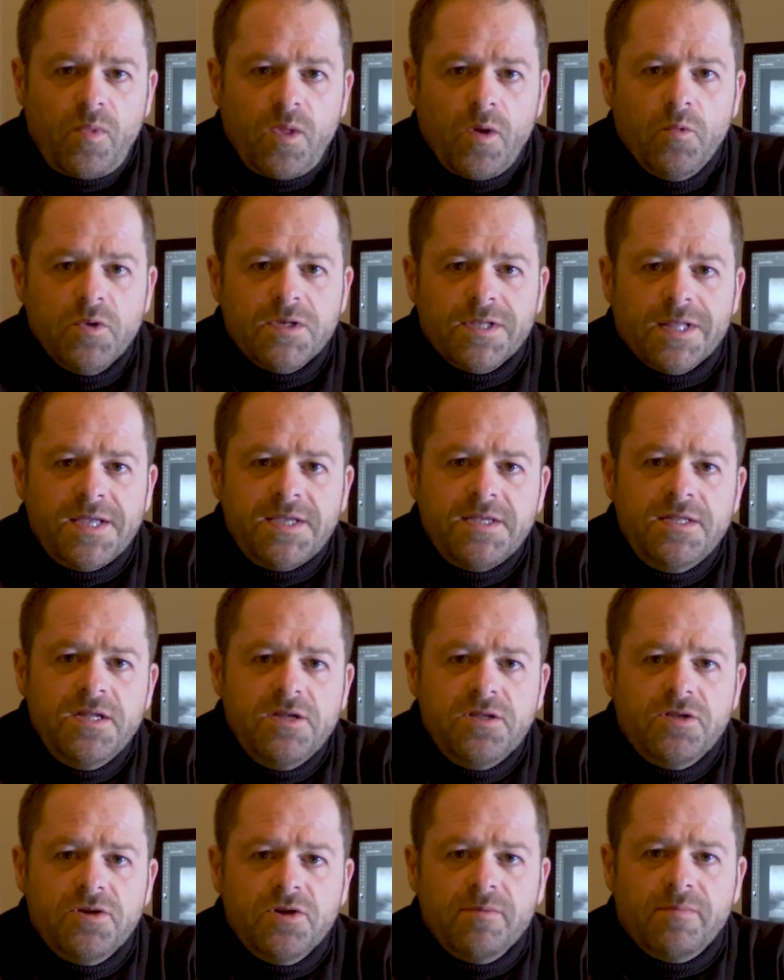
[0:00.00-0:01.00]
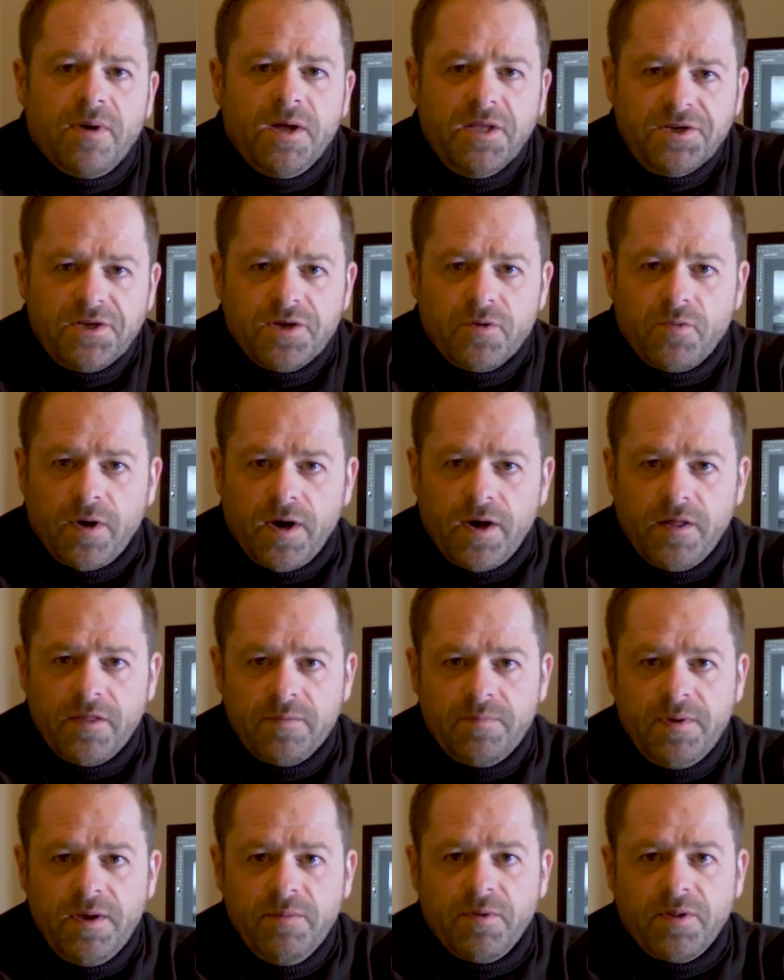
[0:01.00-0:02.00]
was listening too much to what other
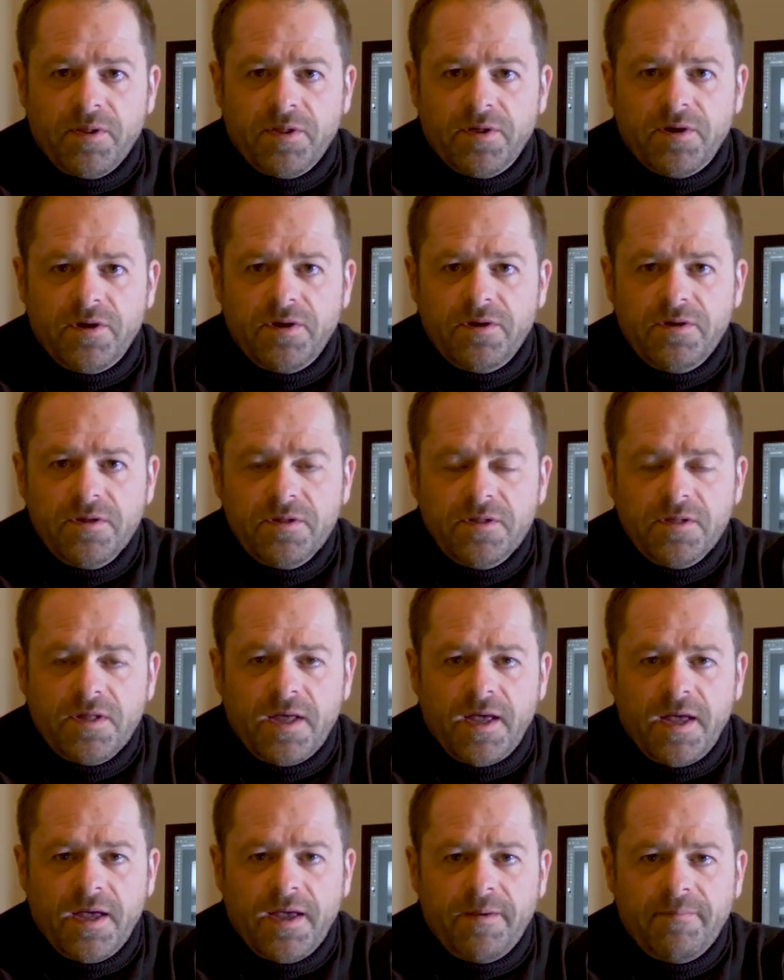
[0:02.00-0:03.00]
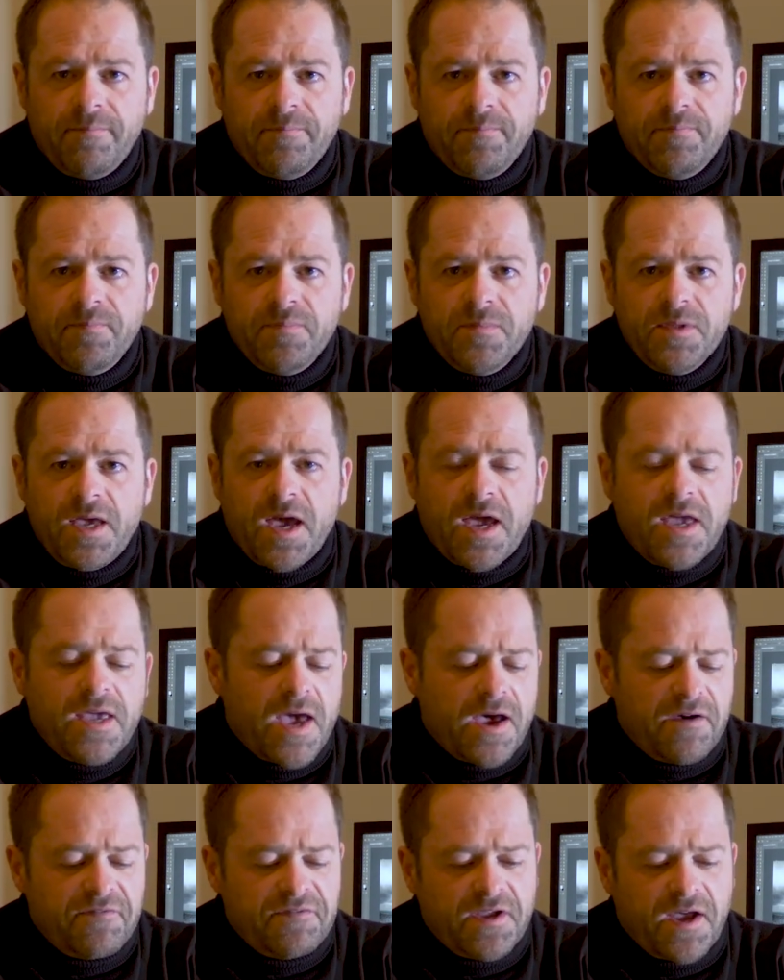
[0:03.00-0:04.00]
people thought. Yeah, you
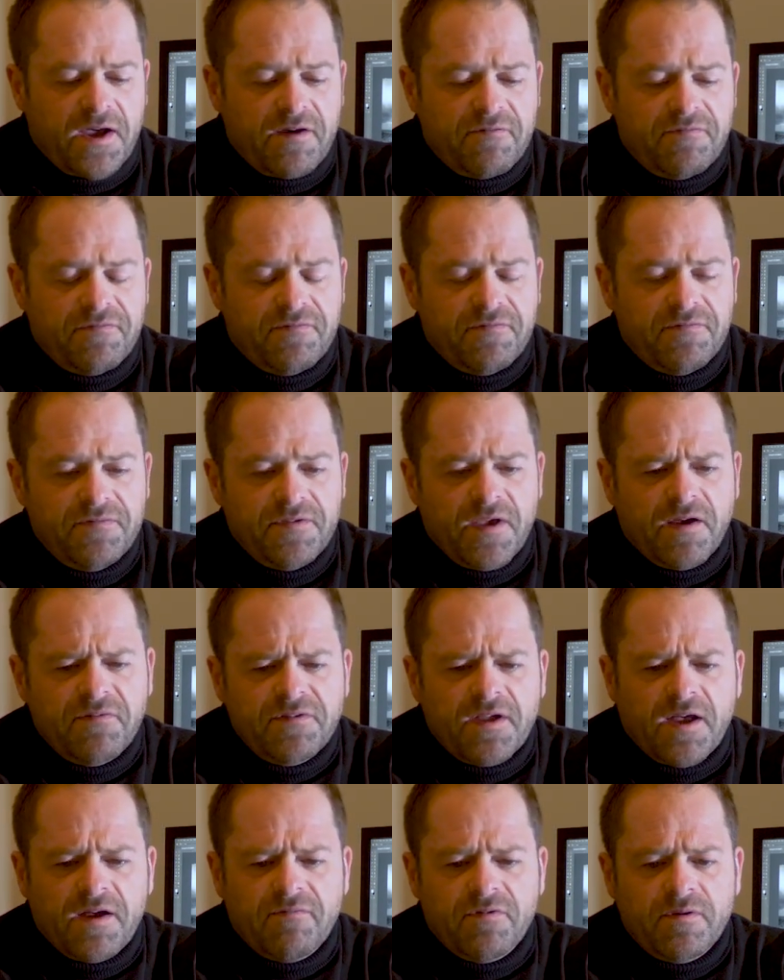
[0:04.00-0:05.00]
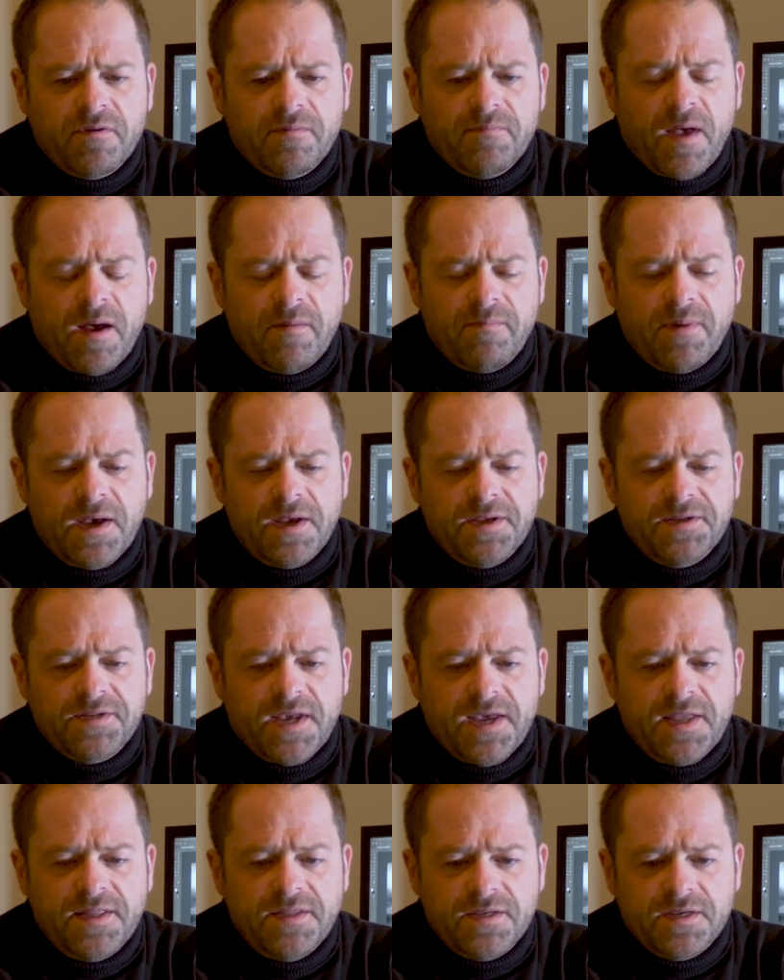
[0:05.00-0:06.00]
have to have a bit of
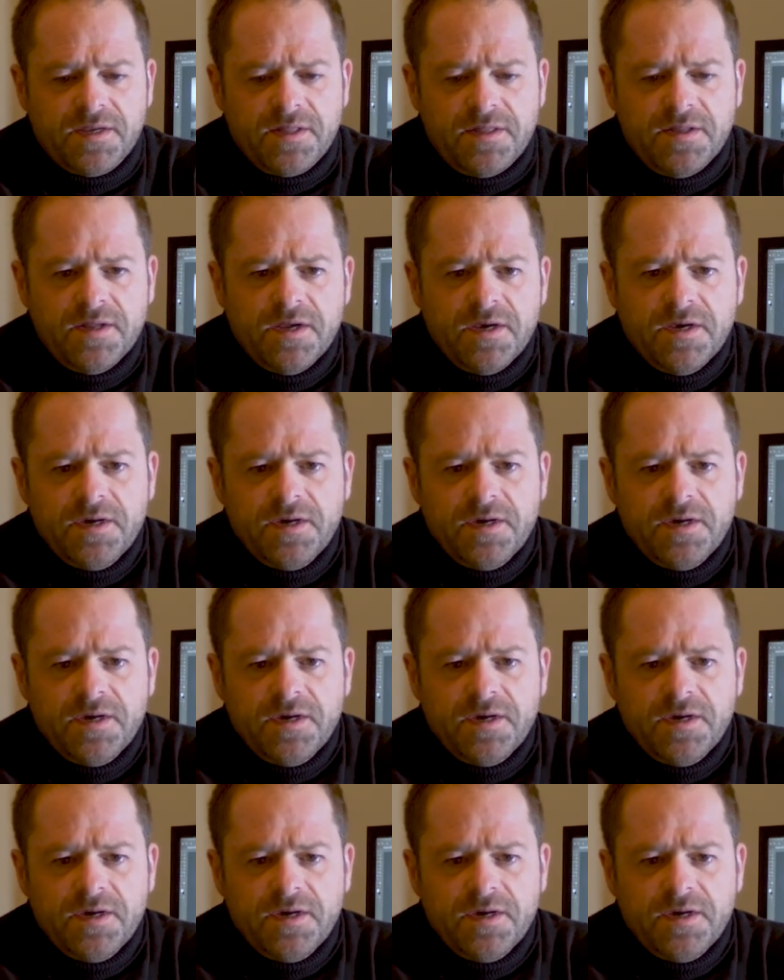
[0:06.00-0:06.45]
sense, and